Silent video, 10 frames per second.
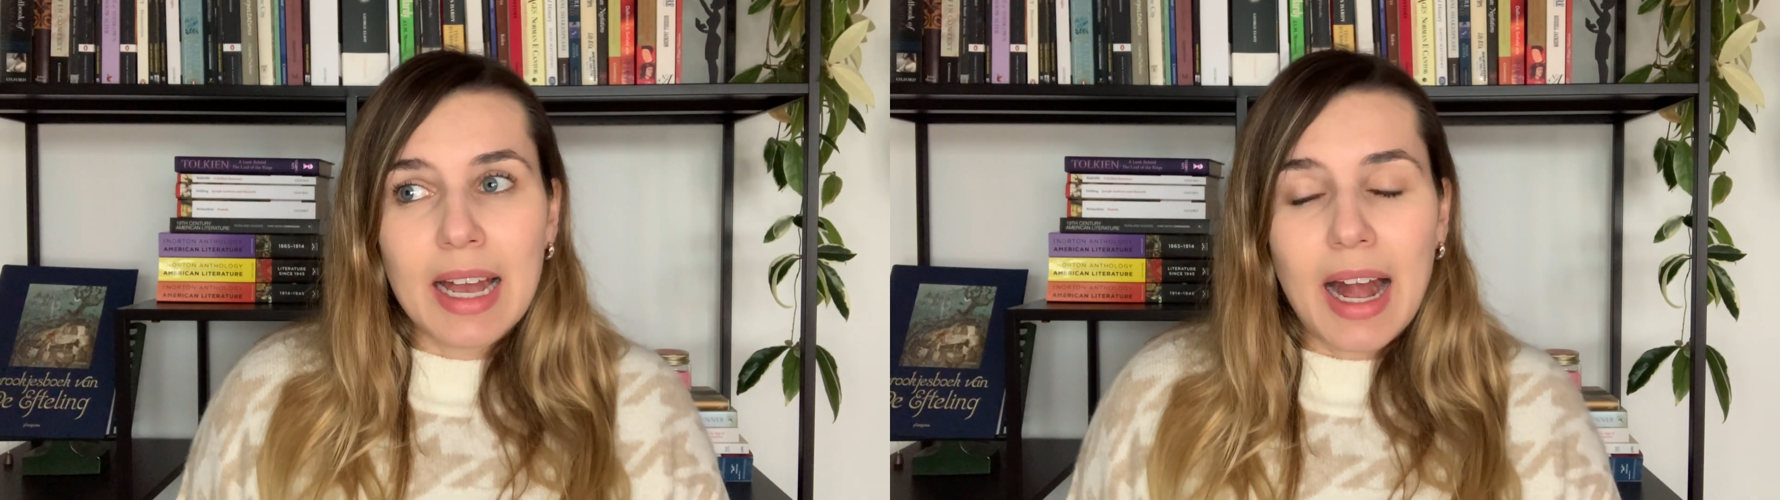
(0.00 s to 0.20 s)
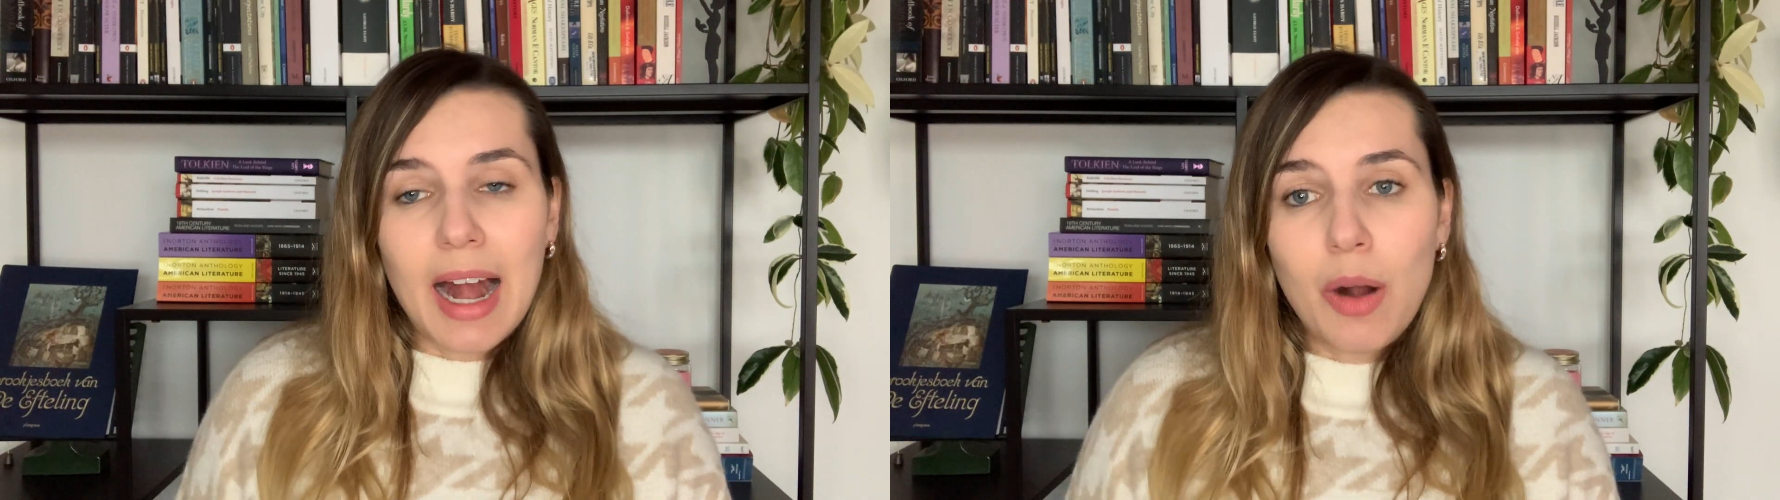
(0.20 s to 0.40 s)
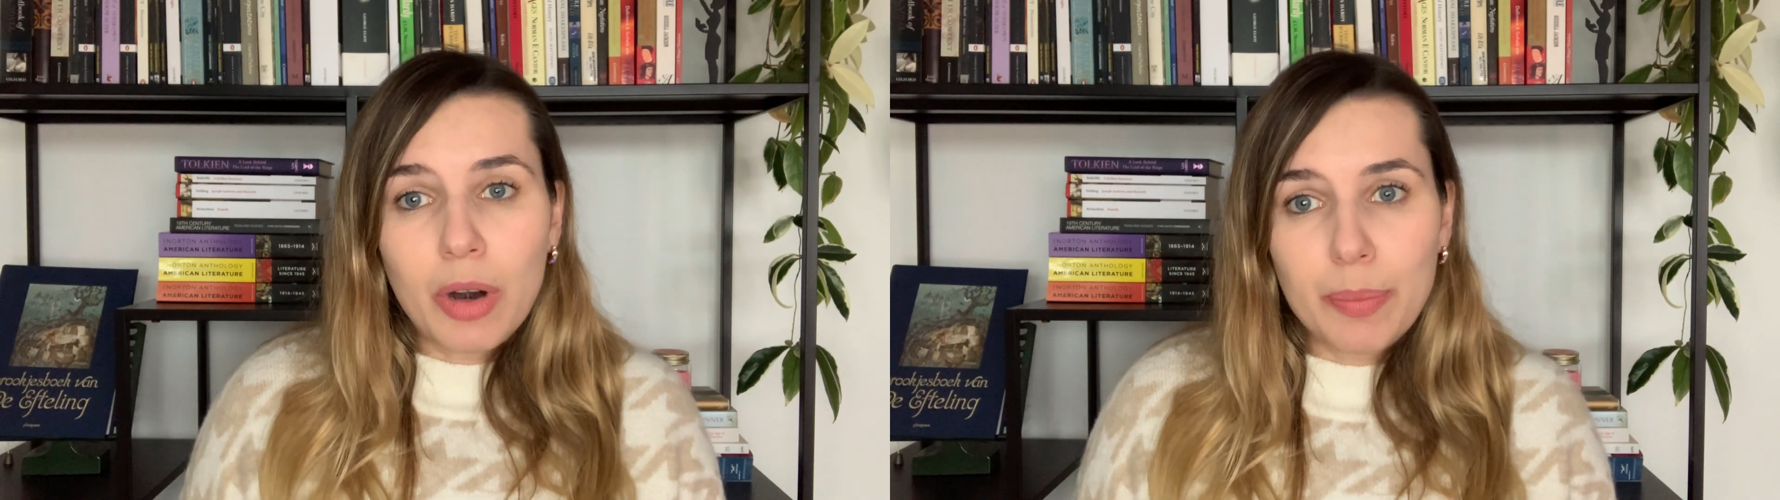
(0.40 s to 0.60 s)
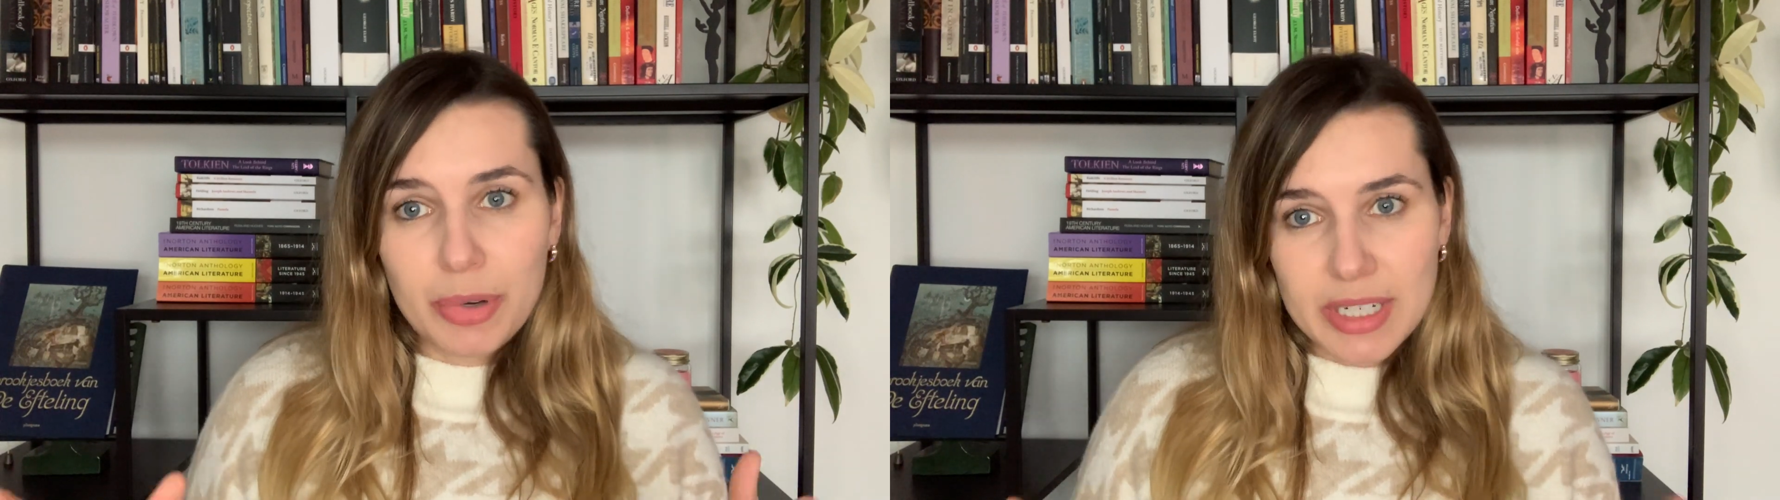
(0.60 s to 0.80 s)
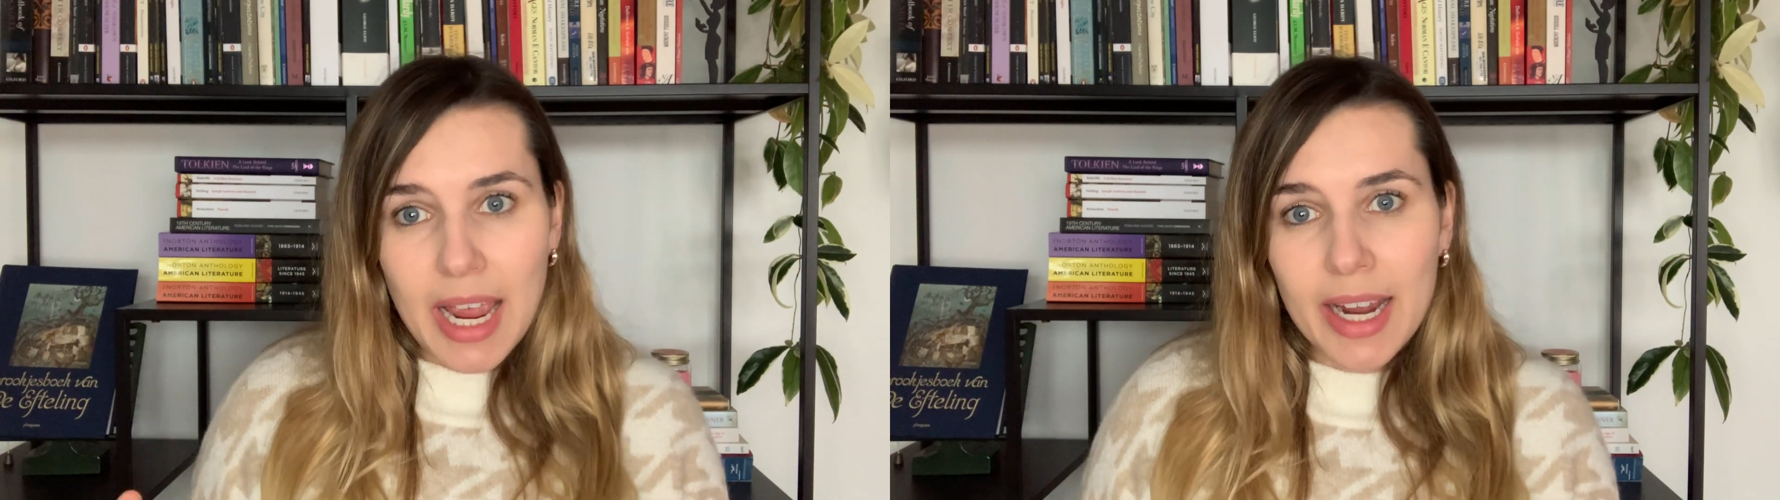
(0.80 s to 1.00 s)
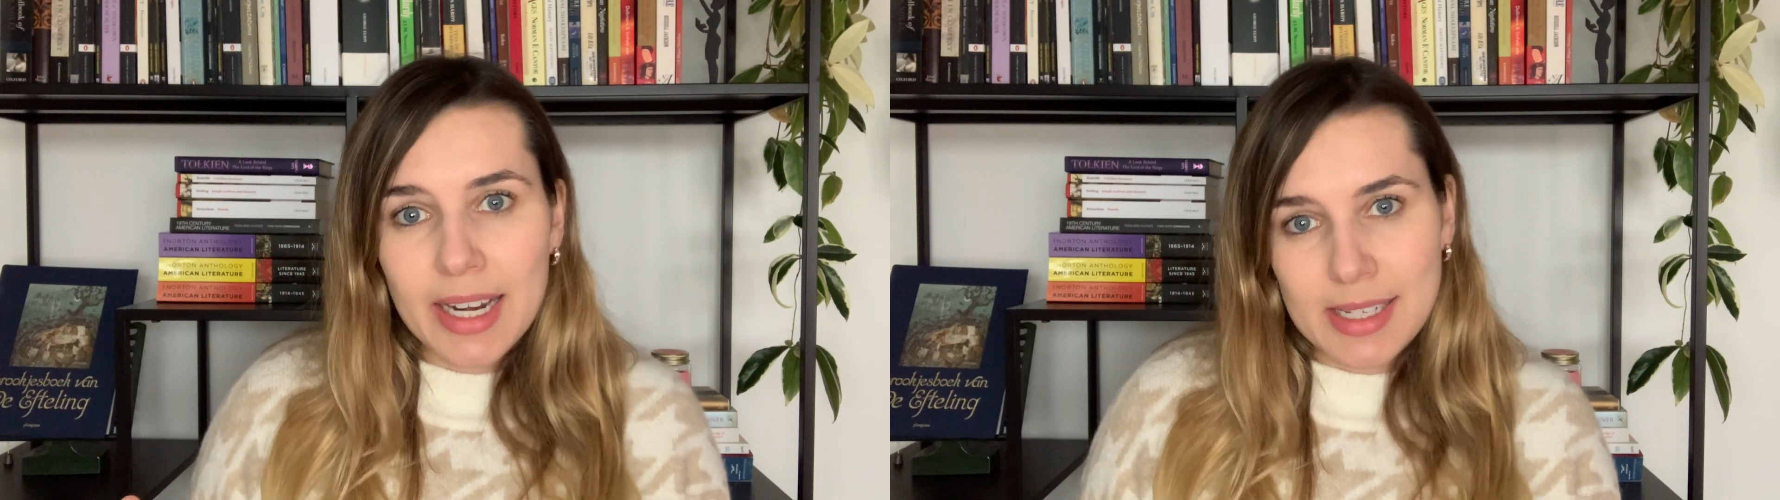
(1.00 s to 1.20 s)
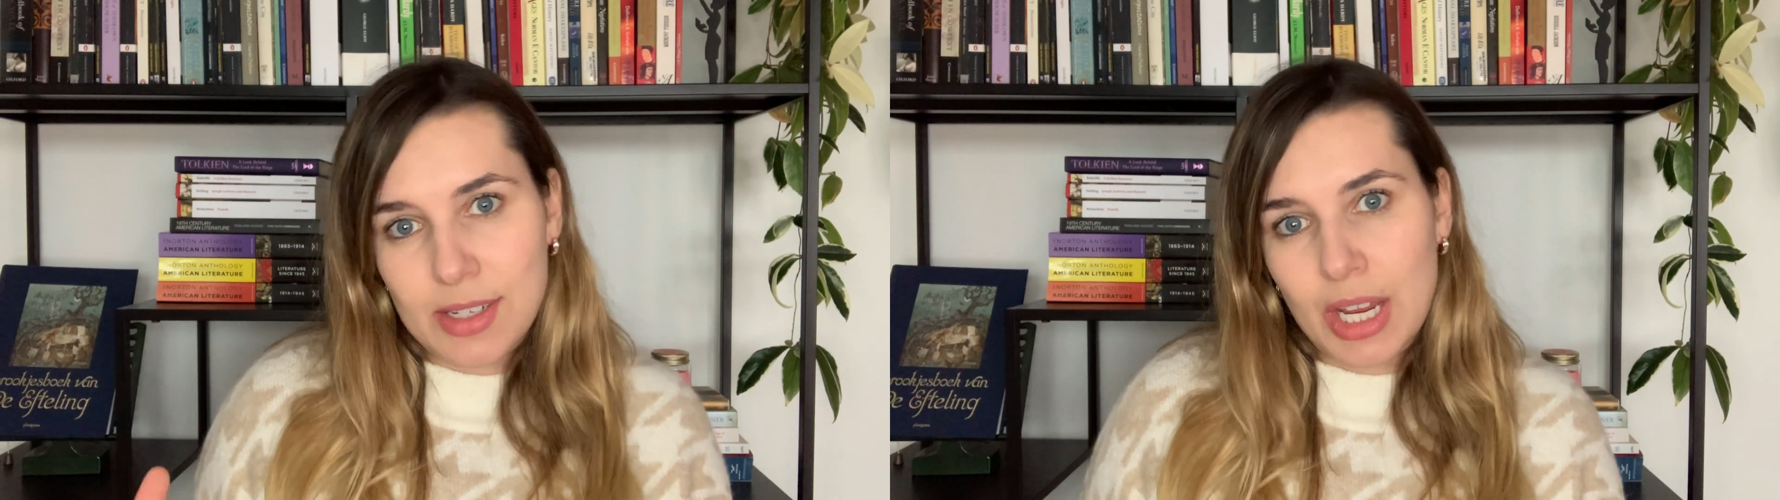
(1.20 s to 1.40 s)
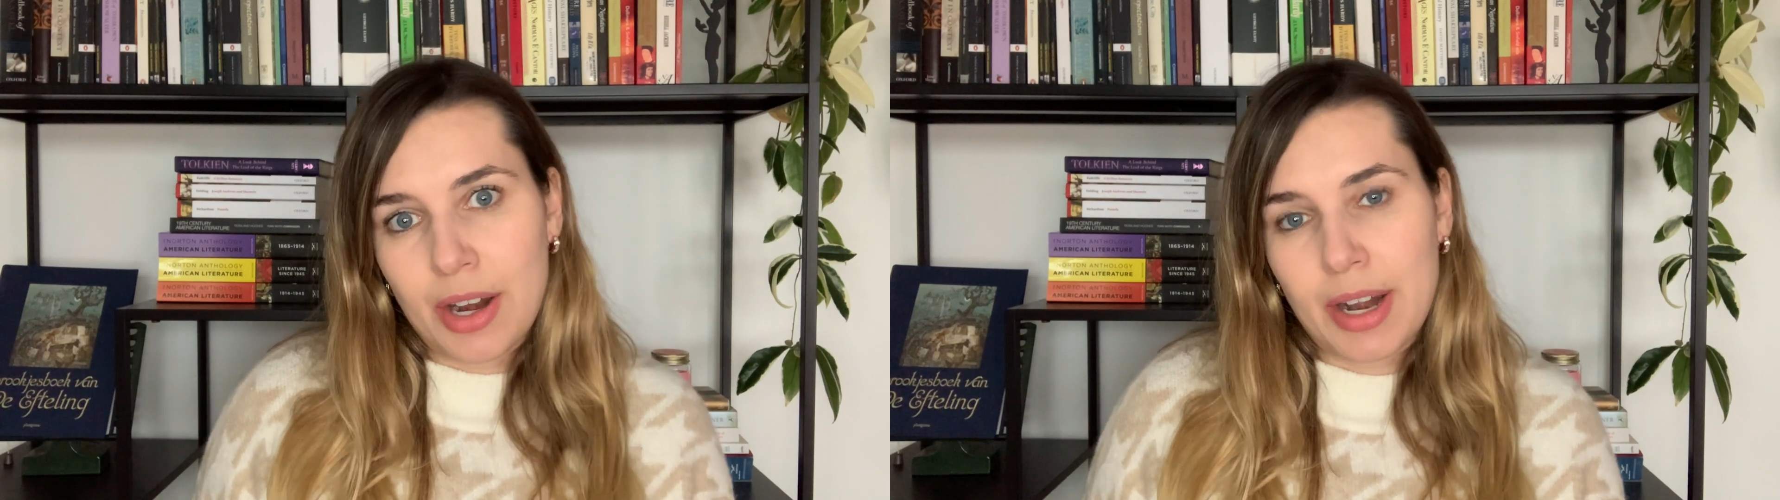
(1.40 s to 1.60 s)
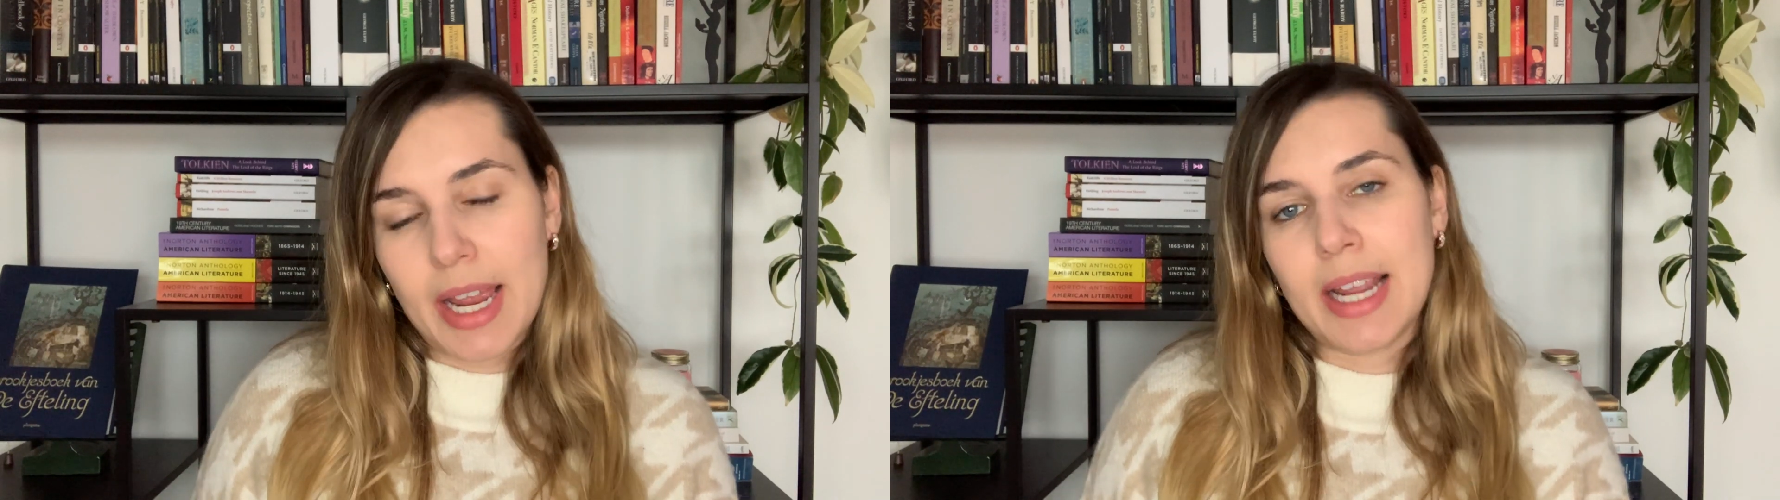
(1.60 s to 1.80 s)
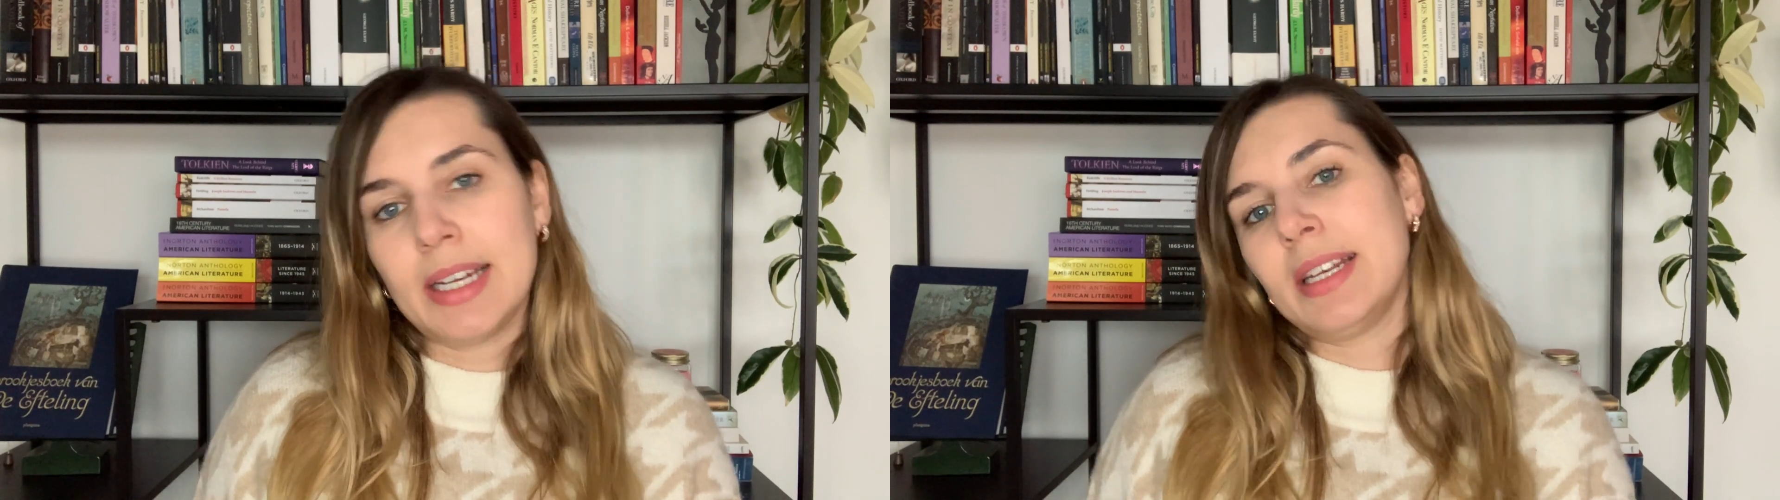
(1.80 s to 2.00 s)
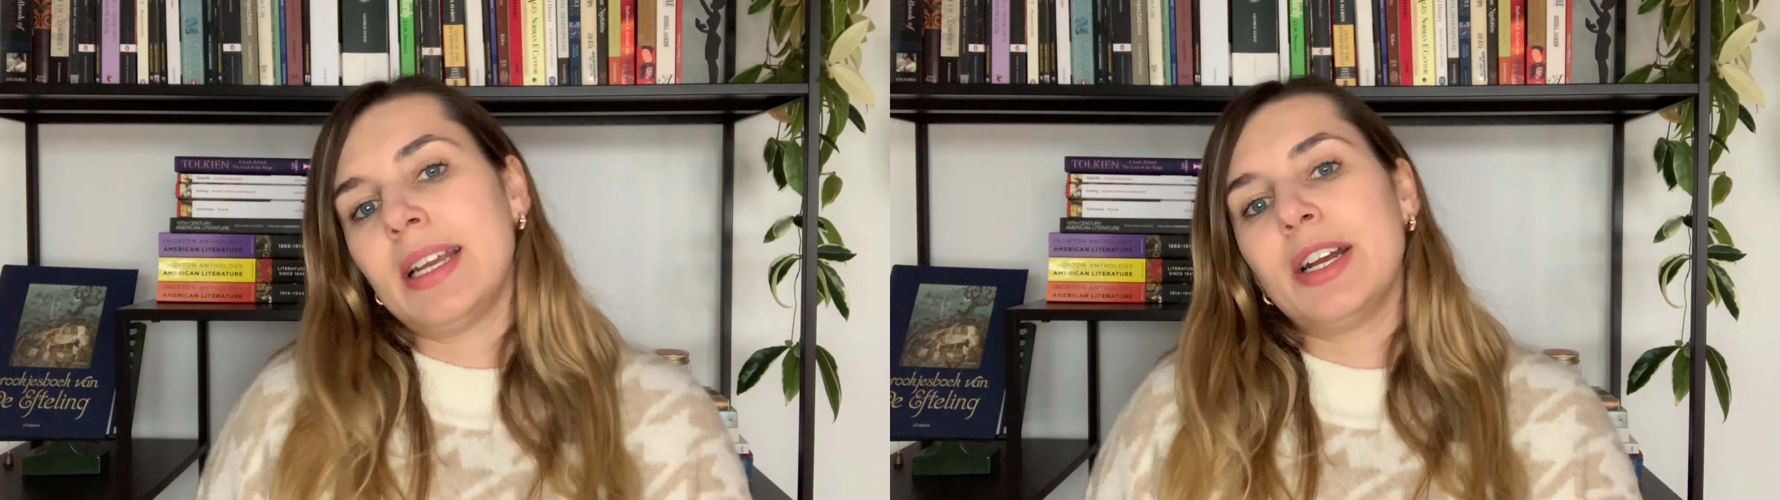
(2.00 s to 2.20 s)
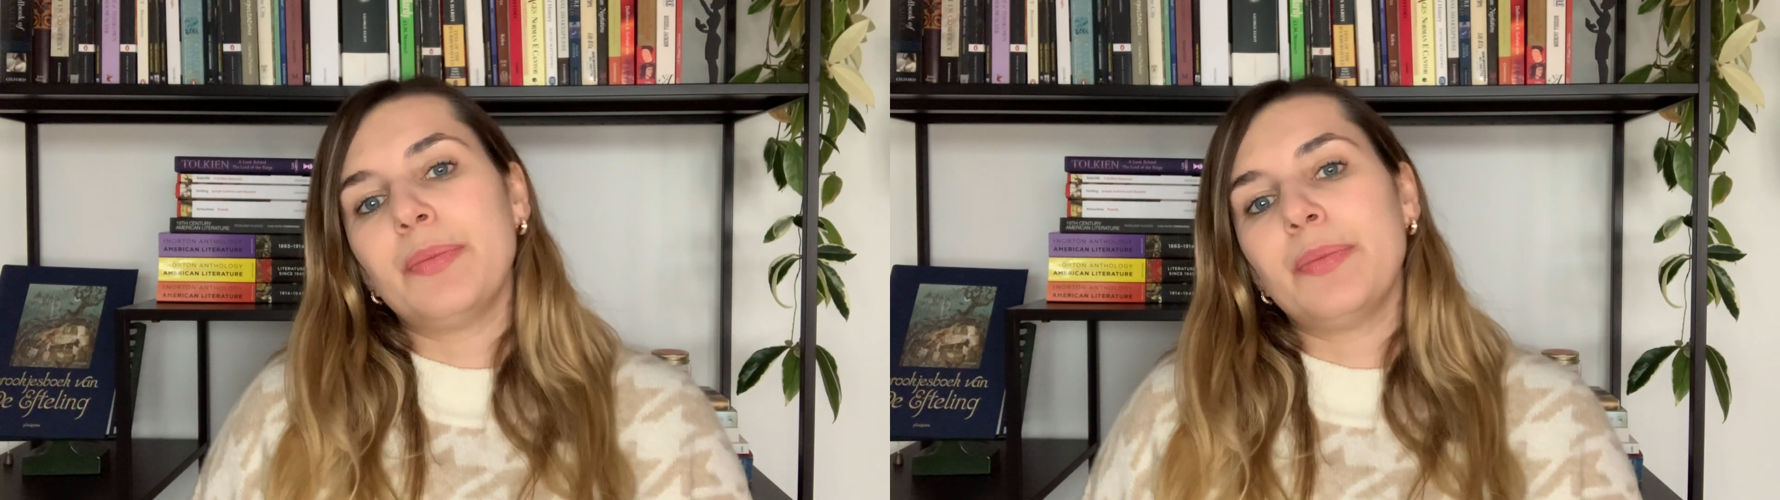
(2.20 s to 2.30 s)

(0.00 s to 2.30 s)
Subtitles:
Our protagonist here in